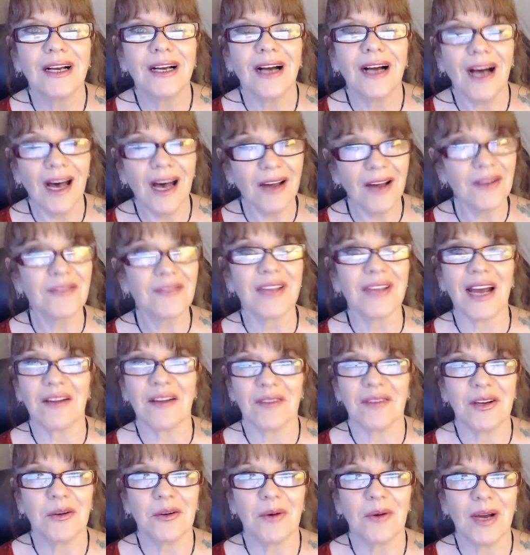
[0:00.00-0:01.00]
honor that
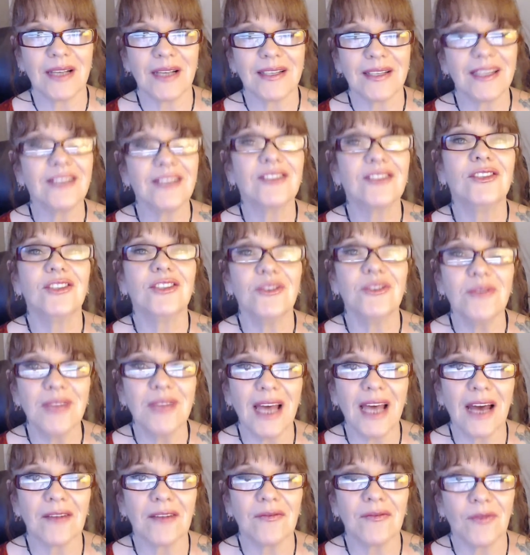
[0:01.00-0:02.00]
request and do
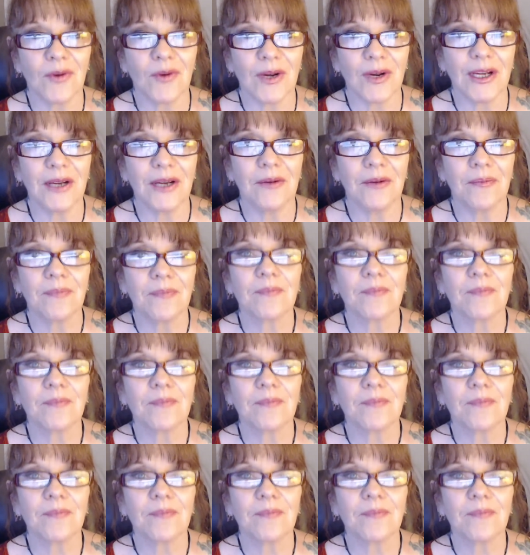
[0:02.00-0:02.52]
that for you.